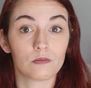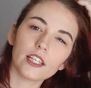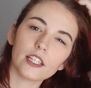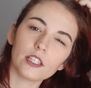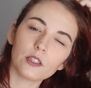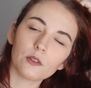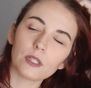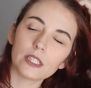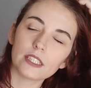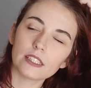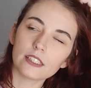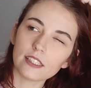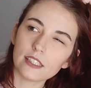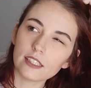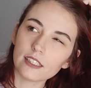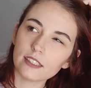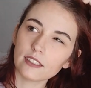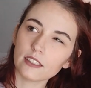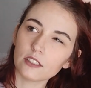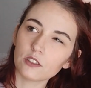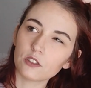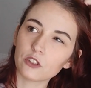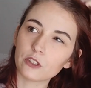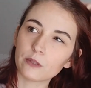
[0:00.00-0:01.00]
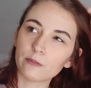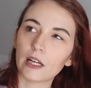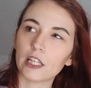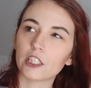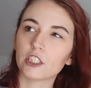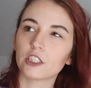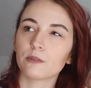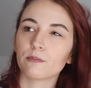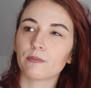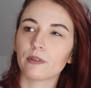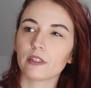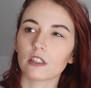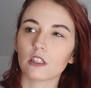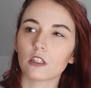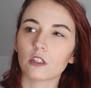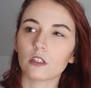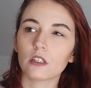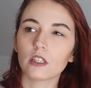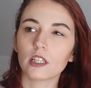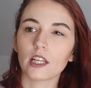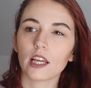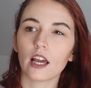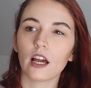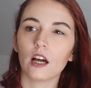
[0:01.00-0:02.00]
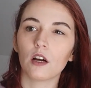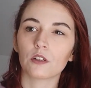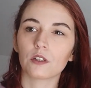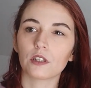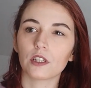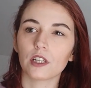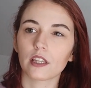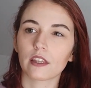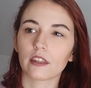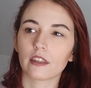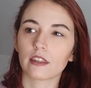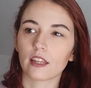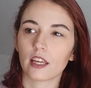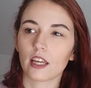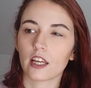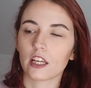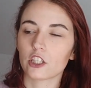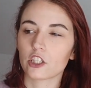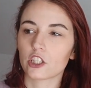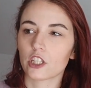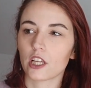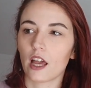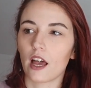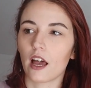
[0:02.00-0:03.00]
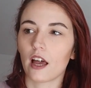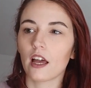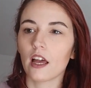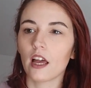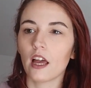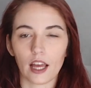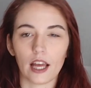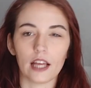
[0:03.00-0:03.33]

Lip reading: It was easy to imagine Pyloria or Earthasia